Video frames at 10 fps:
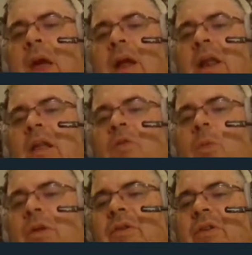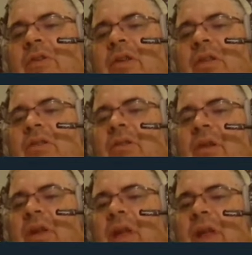and each winter
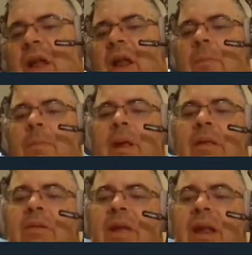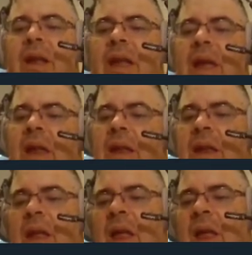since it had been seen again,
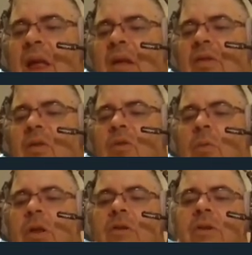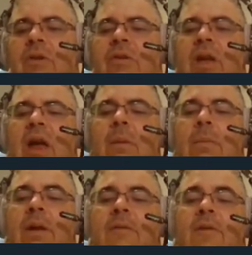and those winters had
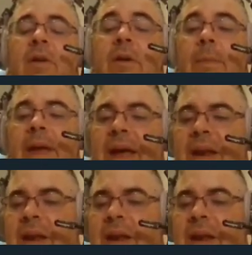been very bad